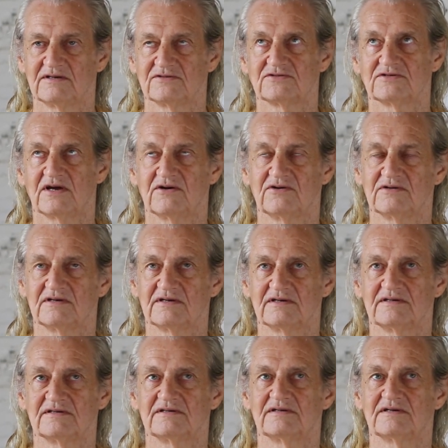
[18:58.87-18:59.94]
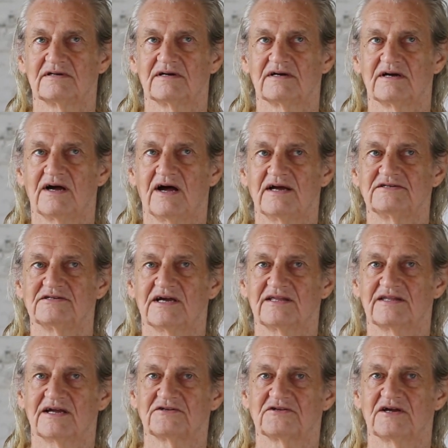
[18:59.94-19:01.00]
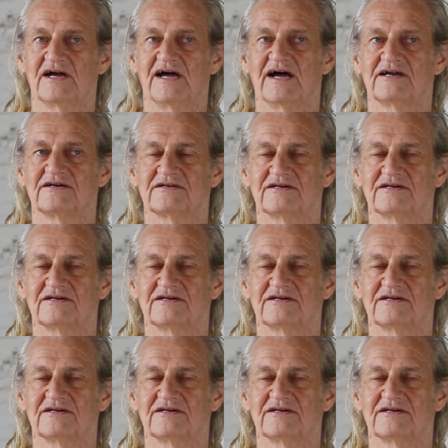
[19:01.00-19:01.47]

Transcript: So I take that to heart,